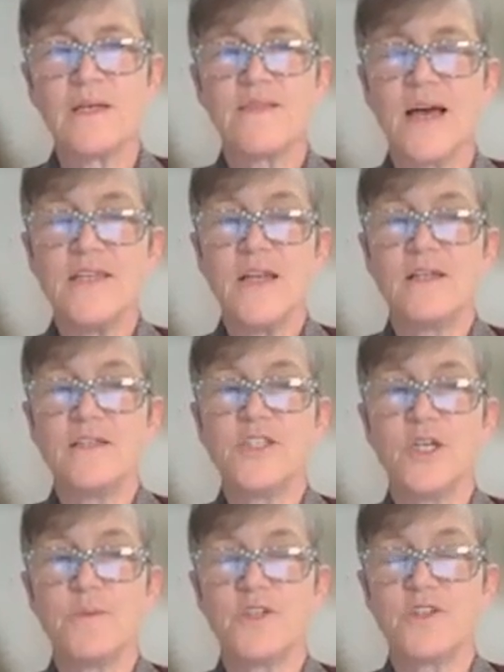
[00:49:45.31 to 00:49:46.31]
That null
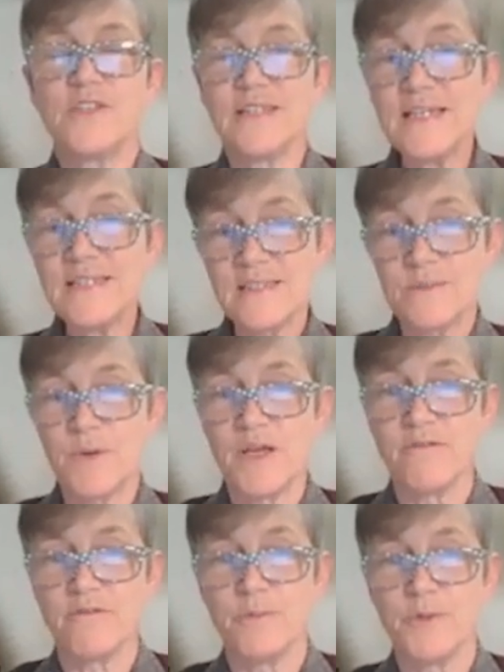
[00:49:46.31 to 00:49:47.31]
determiner is licensed by
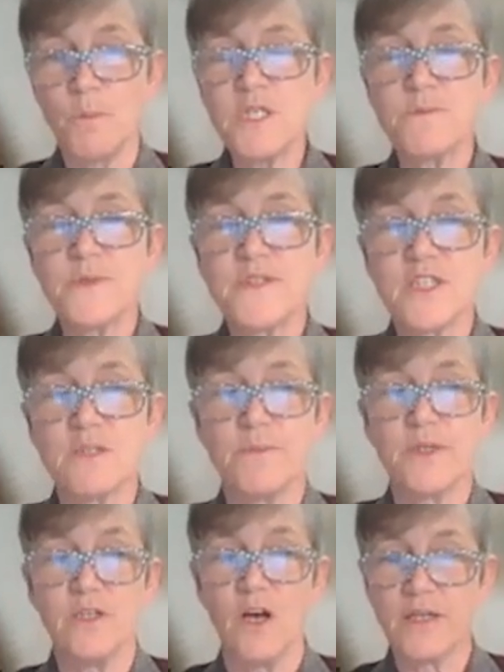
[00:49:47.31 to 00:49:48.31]
the verb in object position,
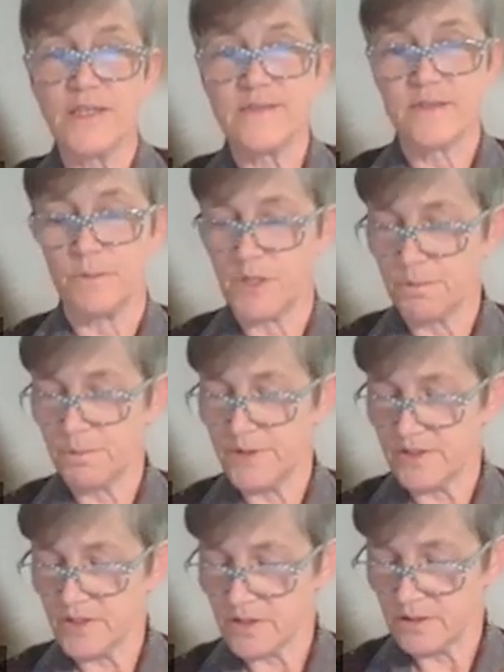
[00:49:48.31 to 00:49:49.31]
but not in subject
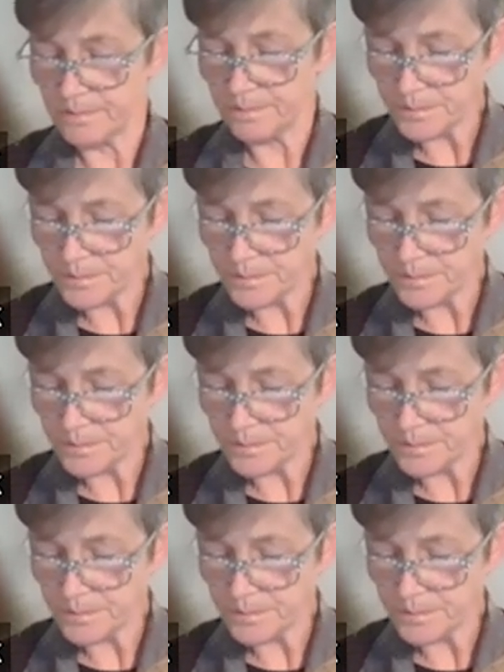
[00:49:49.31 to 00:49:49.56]
position.